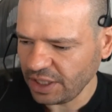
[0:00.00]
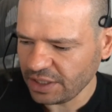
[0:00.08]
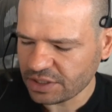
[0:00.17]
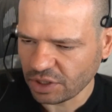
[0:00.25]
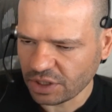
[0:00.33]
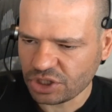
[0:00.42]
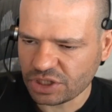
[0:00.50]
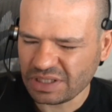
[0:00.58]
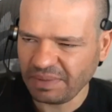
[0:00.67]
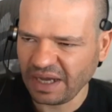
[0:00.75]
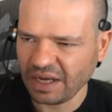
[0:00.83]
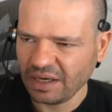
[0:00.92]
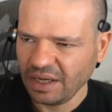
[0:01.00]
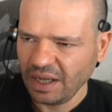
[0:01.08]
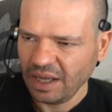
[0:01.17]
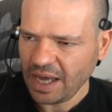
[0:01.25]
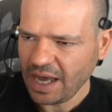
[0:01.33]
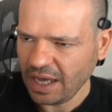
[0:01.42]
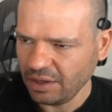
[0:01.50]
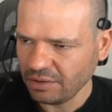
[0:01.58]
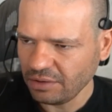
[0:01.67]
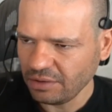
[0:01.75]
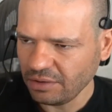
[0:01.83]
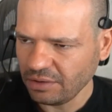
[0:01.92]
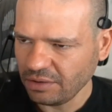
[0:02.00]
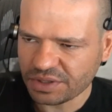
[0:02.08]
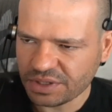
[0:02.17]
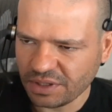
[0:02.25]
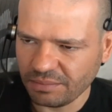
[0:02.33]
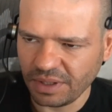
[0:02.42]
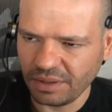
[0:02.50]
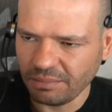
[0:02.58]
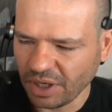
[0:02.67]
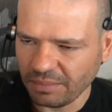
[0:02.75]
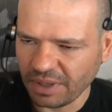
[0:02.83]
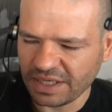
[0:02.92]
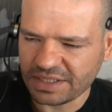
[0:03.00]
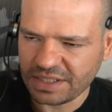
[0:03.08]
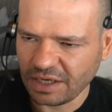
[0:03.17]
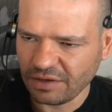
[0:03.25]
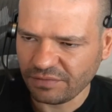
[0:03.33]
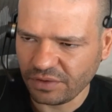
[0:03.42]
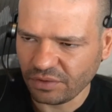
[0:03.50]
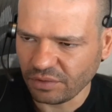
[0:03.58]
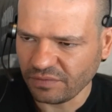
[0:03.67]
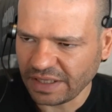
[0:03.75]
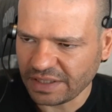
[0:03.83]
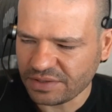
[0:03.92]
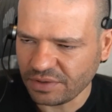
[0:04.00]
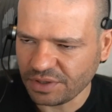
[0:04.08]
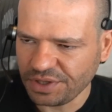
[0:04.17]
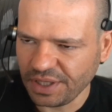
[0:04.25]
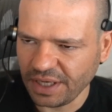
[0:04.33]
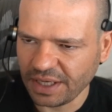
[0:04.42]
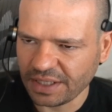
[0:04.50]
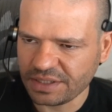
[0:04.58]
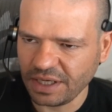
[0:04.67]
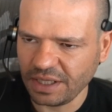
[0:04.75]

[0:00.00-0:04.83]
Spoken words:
And it's not just about, hey, I'm awesome and buy my stuff and all of that sort of thing.